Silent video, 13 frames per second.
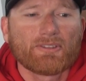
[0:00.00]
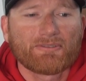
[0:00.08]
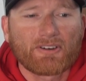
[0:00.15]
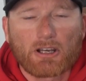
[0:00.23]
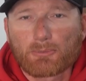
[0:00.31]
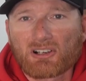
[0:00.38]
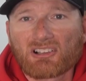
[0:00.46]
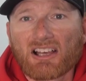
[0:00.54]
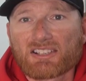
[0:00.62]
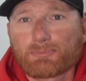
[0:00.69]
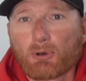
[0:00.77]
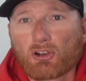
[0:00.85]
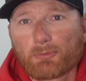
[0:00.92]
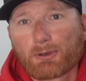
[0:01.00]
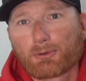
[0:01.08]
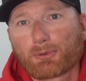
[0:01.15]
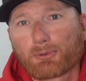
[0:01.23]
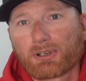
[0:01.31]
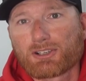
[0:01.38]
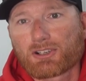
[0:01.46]
the fiberglass boat. I've been
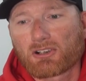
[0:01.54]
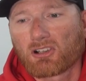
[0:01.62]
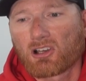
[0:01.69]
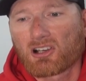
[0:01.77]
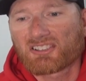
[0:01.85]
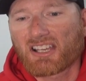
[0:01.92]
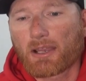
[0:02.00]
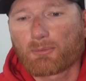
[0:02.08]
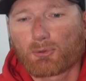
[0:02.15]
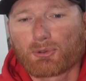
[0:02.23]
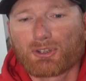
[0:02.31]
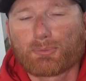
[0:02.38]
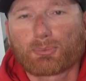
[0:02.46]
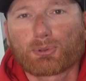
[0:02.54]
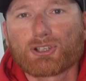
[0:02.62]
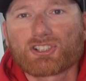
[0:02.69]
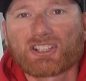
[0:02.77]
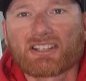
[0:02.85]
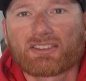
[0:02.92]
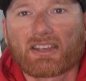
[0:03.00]
with Ranger a long time and really
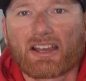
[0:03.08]
appreciate